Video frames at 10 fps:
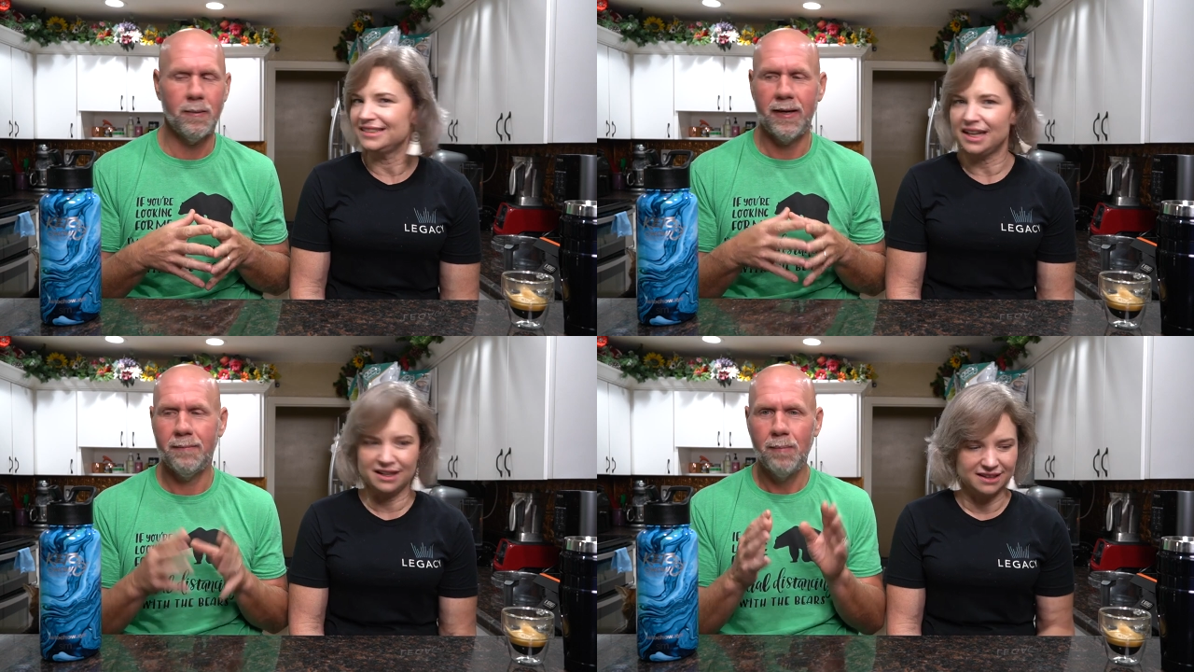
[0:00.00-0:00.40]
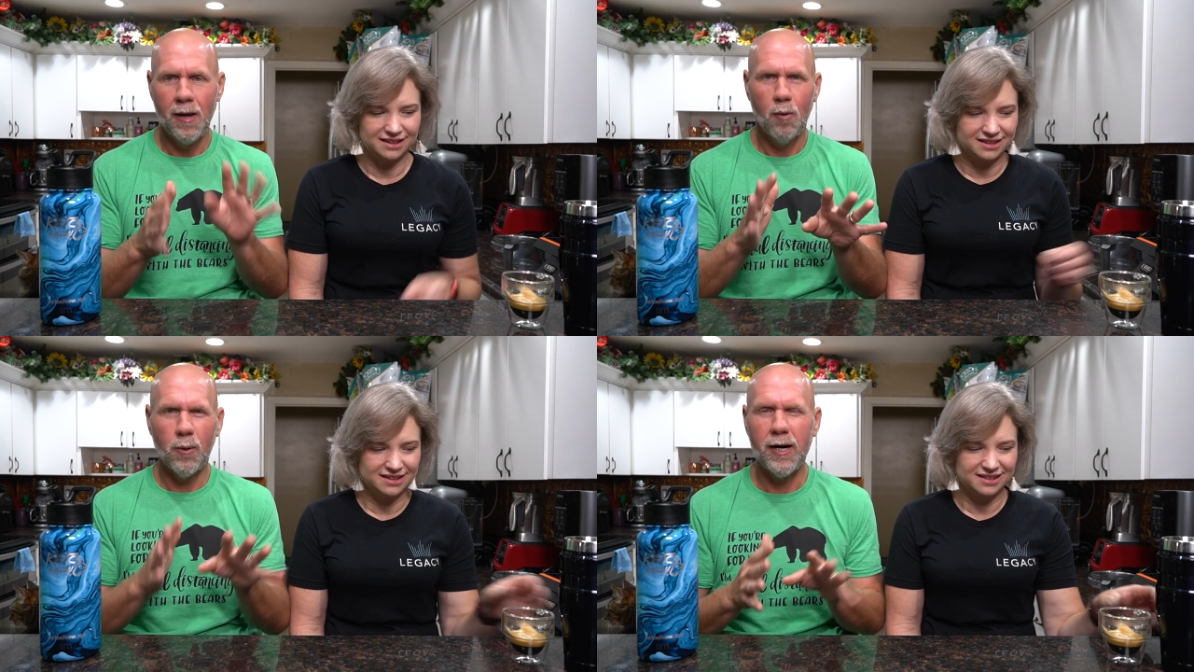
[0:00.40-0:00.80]
Speaker 1: But
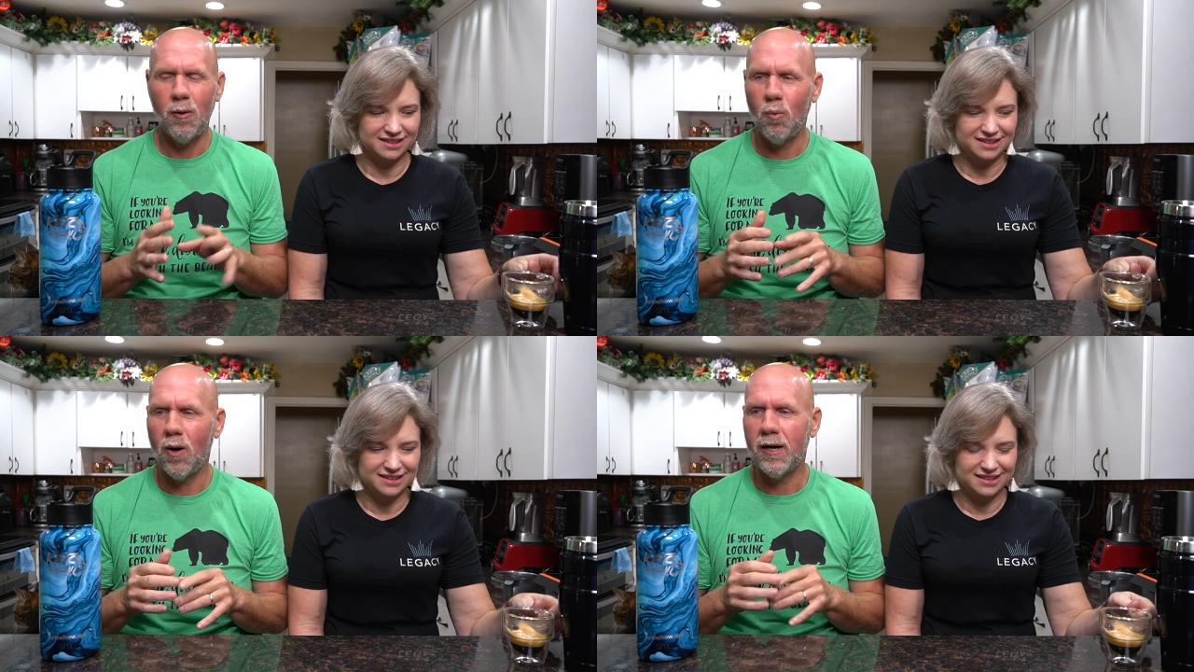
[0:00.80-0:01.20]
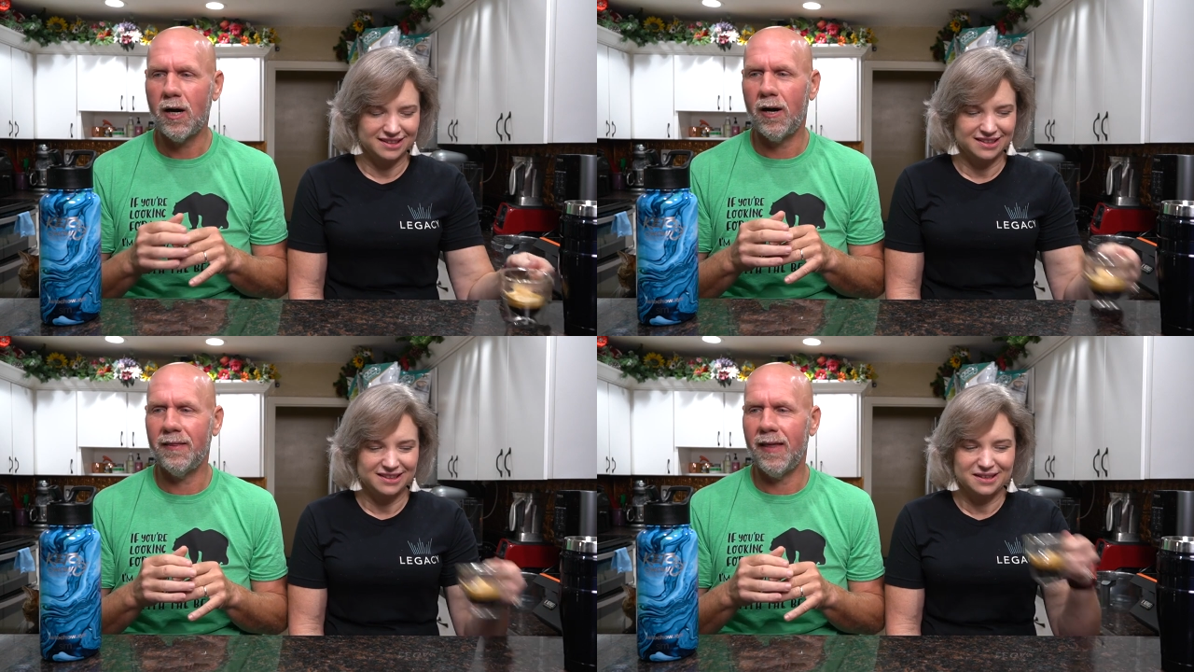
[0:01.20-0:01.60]
we're going to work
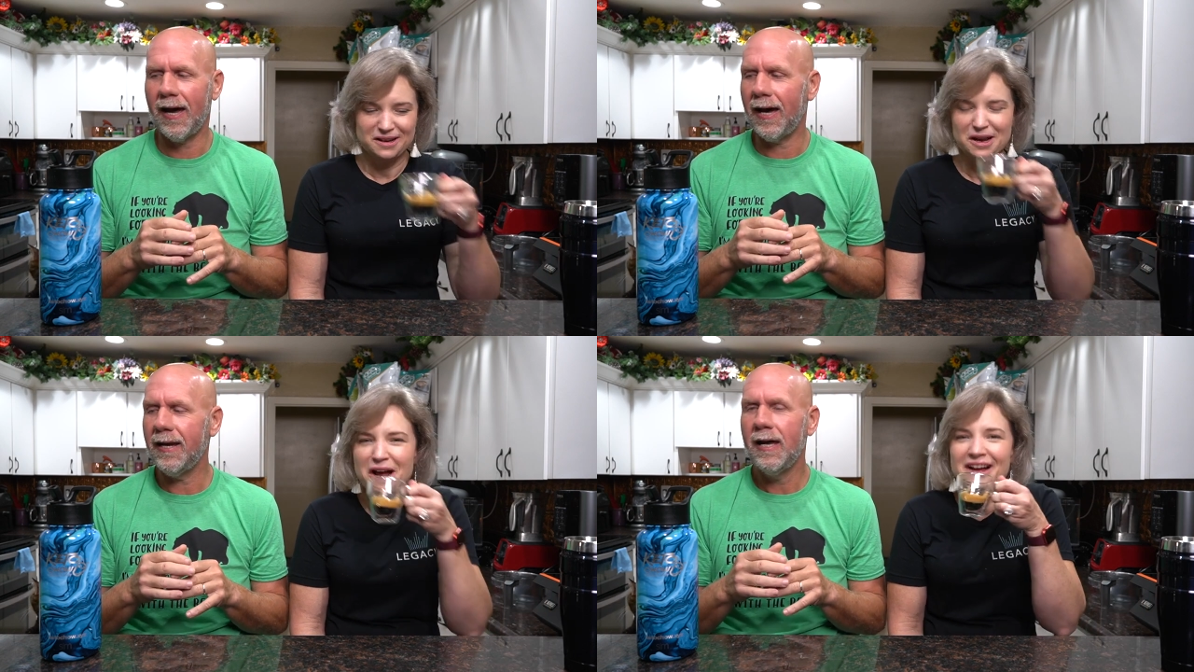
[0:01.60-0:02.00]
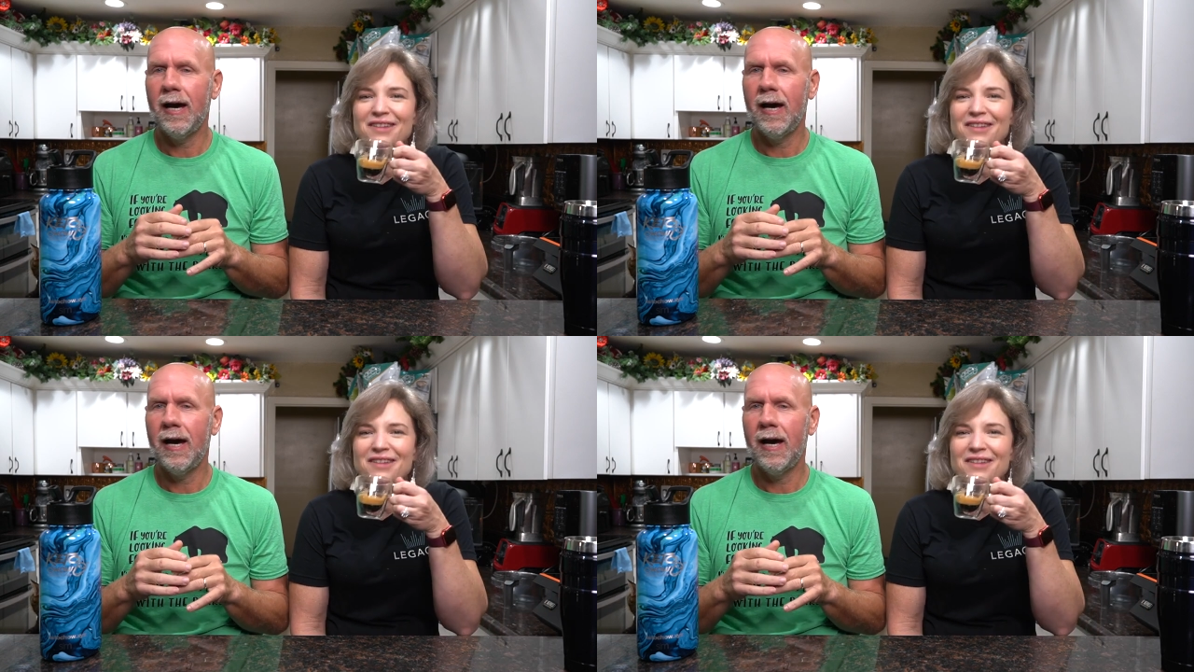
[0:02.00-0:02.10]
on that.